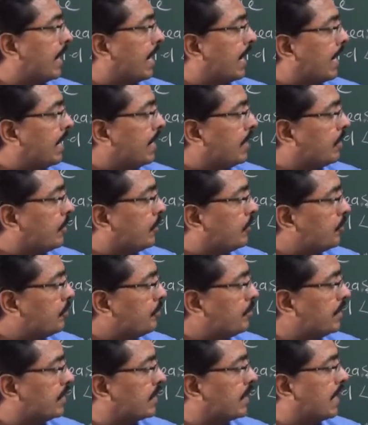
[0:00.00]
and
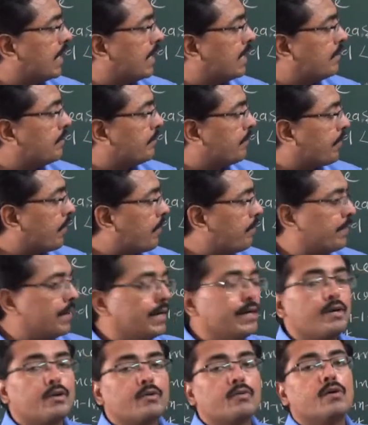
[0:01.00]
2-methyl
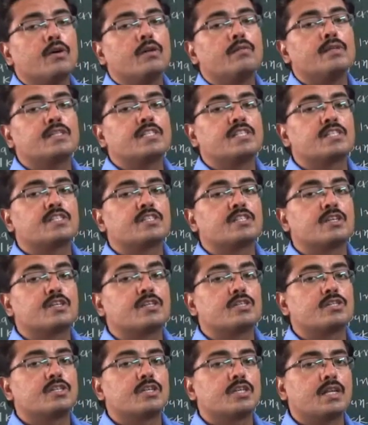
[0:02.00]
propanol, which is
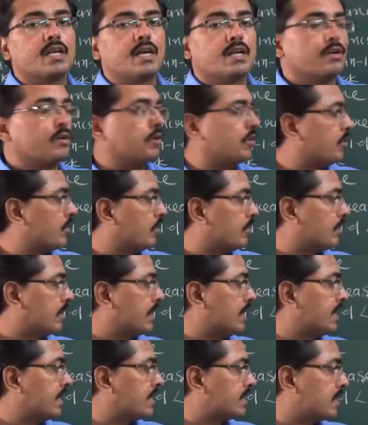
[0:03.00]
tertiary alcohol,
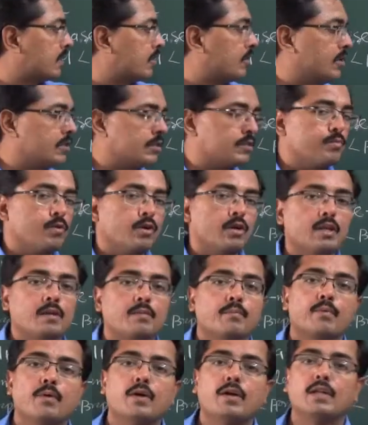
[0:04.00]
it has a lowest boiling
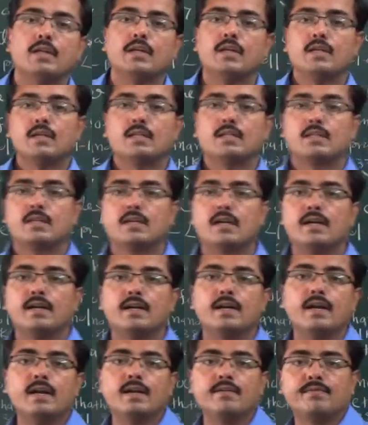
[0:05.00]
point
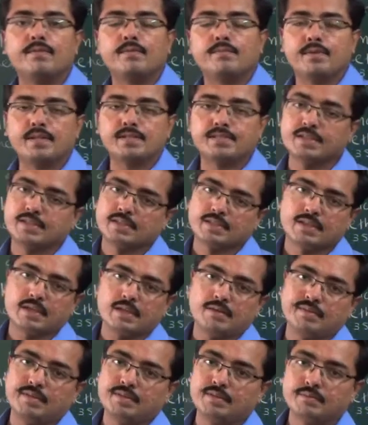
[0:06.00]
356
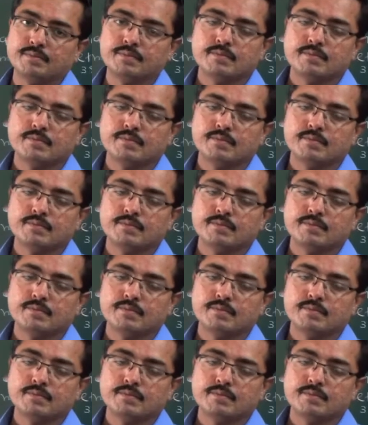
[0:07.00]
Kelvin.